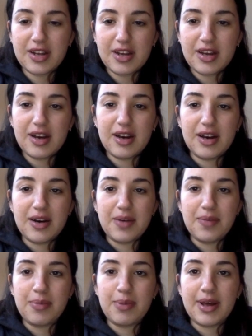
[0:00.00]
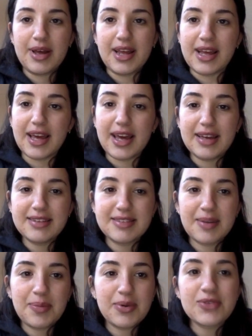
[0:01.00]
But in case
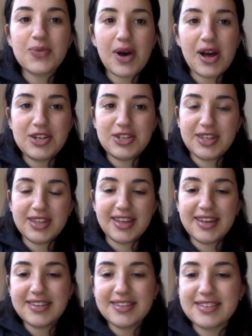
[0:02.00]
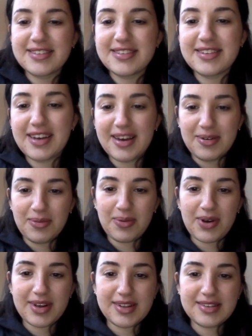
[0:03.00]
someone is watching this and
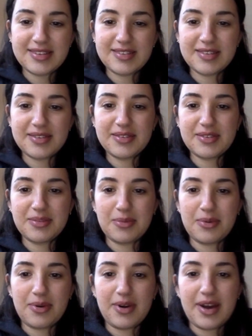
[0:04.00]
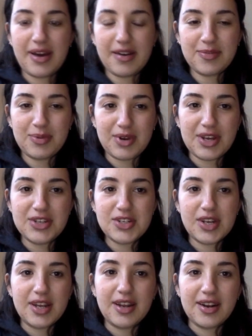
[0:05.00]
wants some more
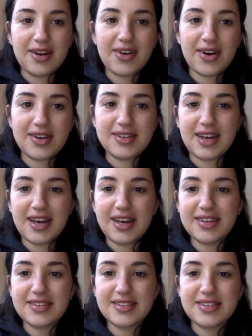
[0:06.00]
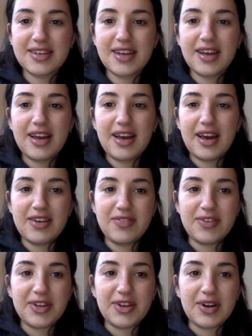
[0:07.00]
explanation and context, I
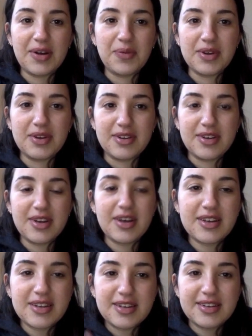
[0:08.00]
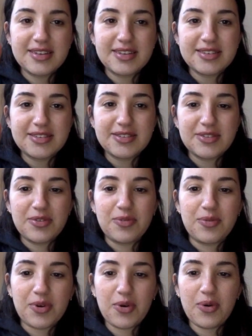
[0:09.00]
figured I would
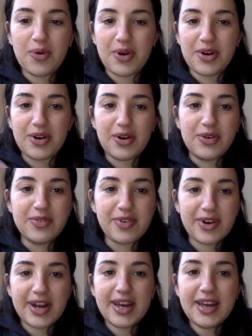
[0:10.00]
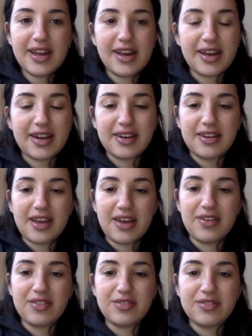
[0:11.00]
record over it and give